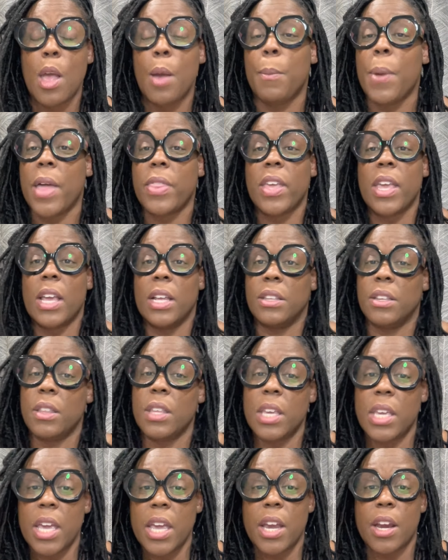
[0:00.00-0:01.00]
by the end of
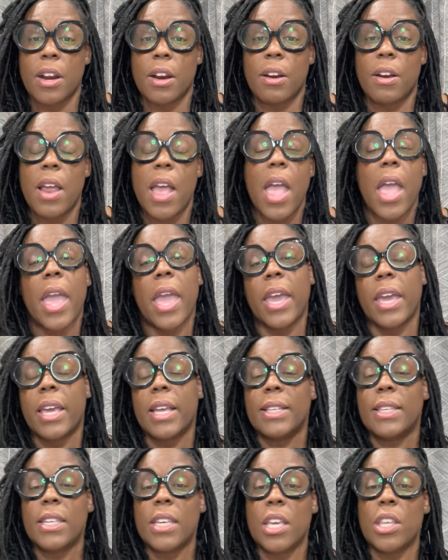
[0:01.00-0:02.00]
the year, and
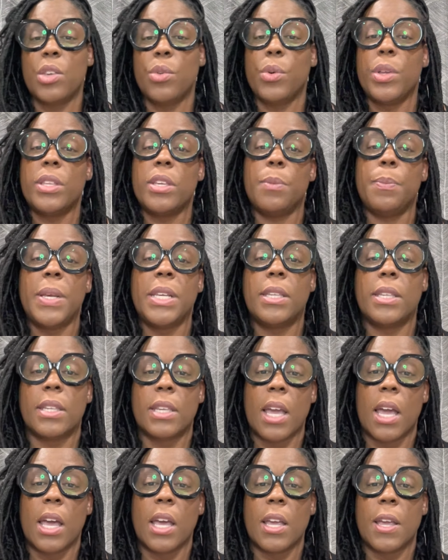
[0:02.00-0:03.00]
continuing to be
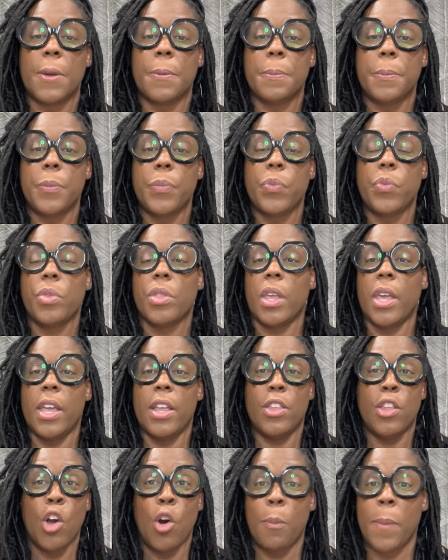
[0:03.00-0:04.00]
stuck
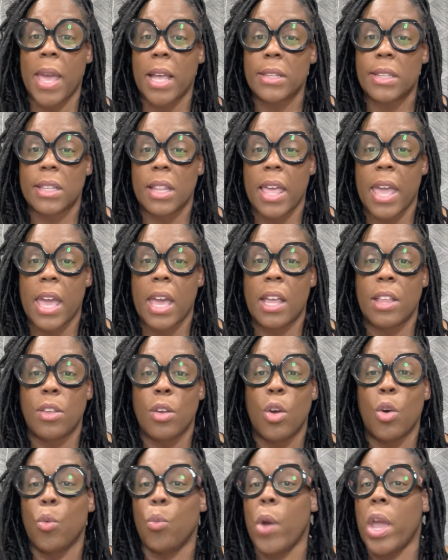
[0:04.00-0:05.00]
in no man's land,
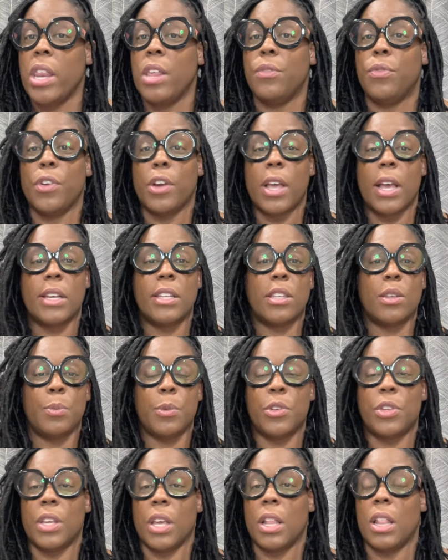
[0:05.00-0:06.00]
waiting for
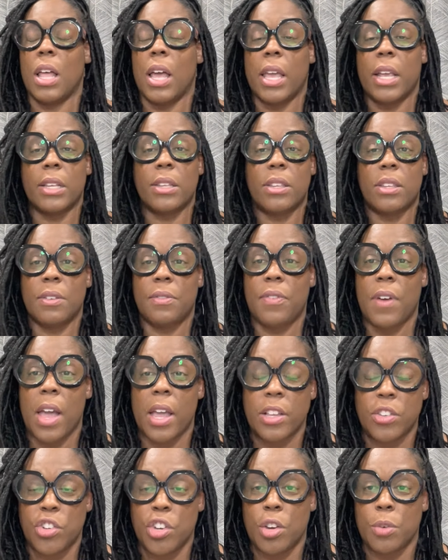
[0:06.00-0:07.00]
customers and clients to
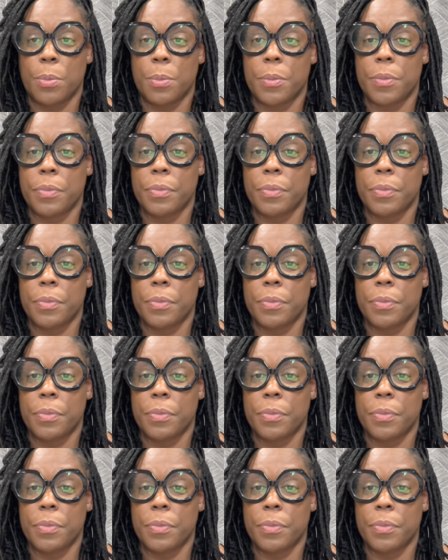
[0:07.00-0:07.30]
find you.